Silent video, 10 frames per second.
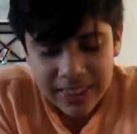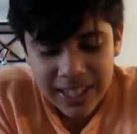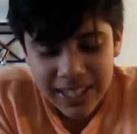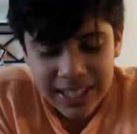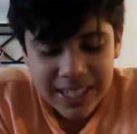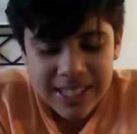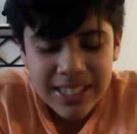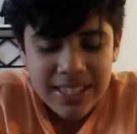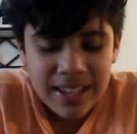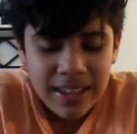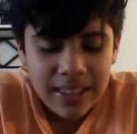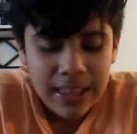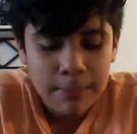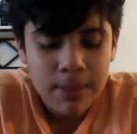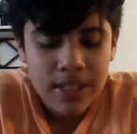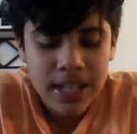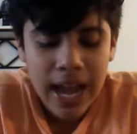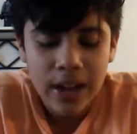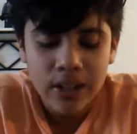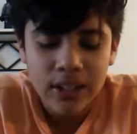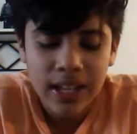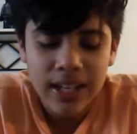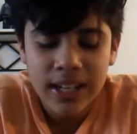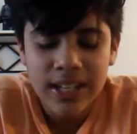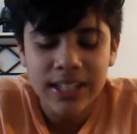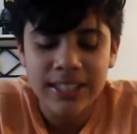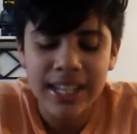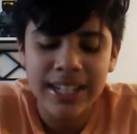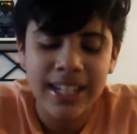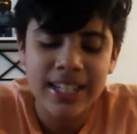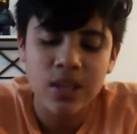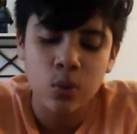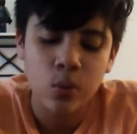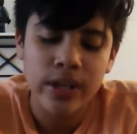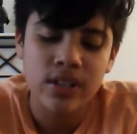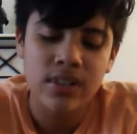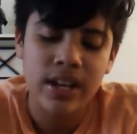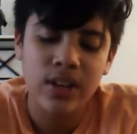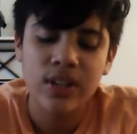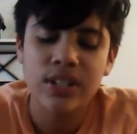The thing is, they miscalculated because it doesn't reach there.